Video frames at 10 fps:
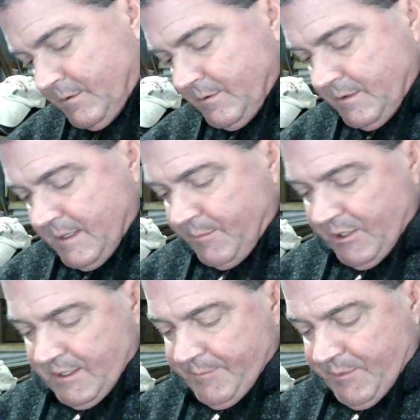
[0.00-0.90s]
Yeah, I
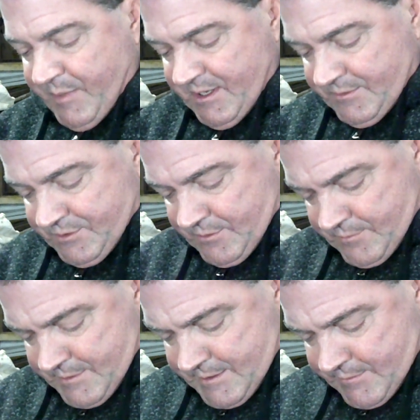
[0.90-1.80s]
boogered up the pin, so...
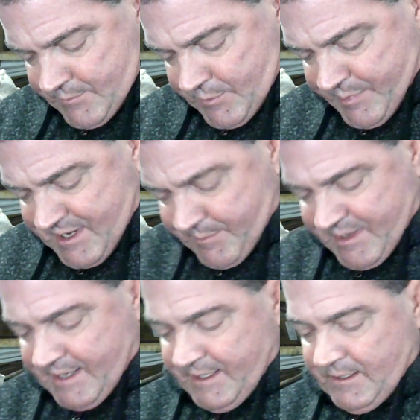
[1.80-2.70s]
Anyway, we'll bend it
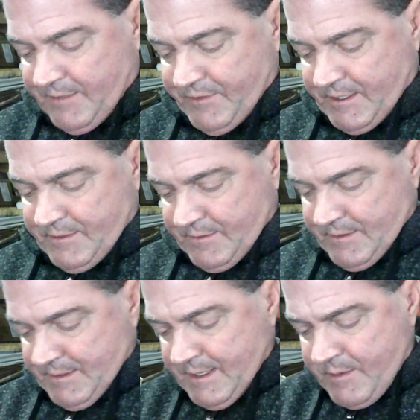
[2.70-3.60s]
back and get it off of there.
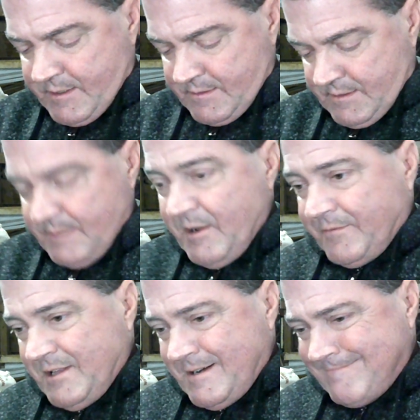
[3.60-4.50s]
Come off
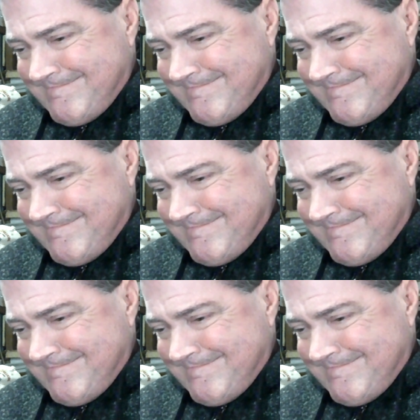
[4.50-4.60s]
of there.